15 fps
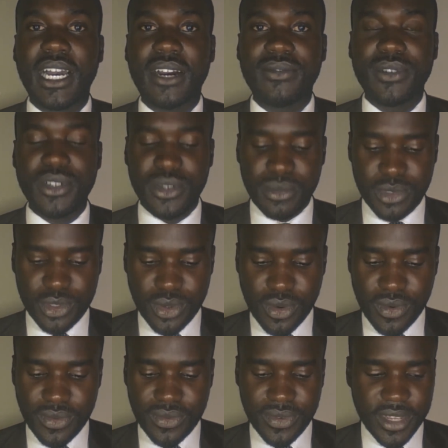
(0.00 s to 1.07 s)
volume
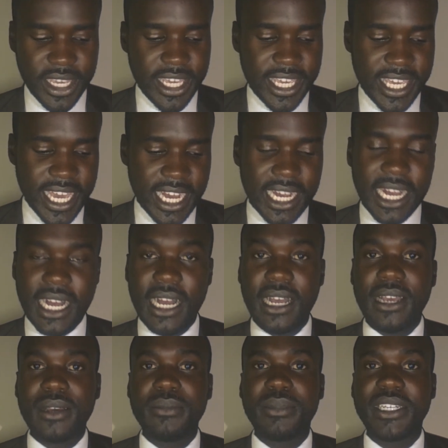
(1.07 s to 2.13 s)
12, Yaka,
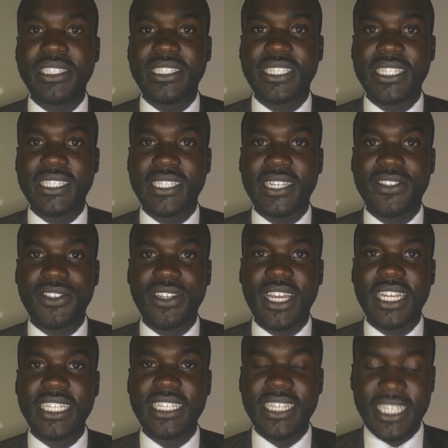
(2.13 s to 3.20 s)
page 63.
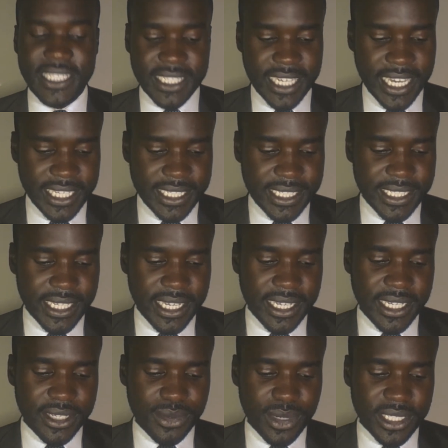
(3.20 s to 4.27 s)
And in this case,
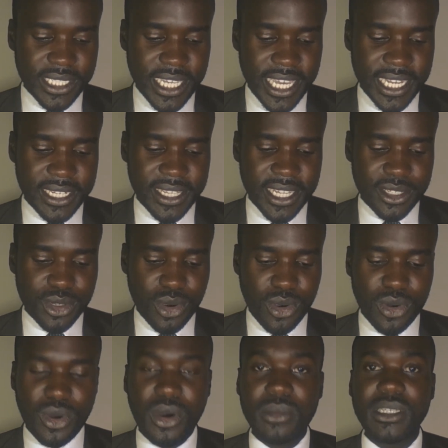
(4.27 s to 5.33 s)
it was held that
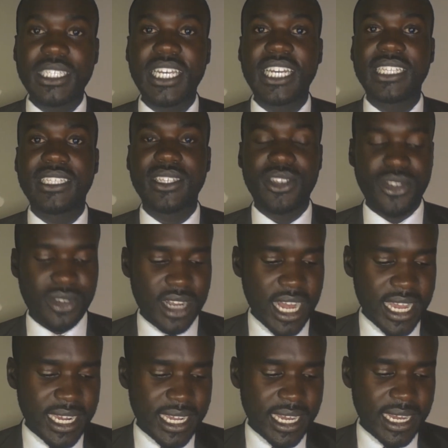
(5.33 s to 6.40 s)
all homicides in
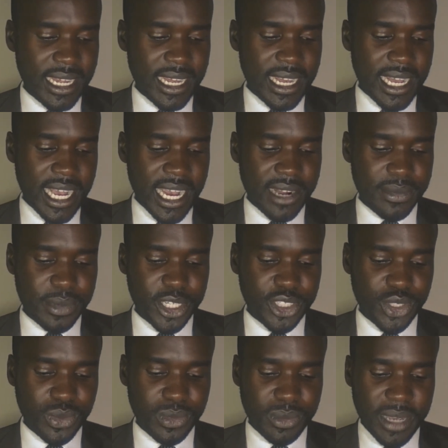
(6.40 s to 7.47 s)
Uganda are presumed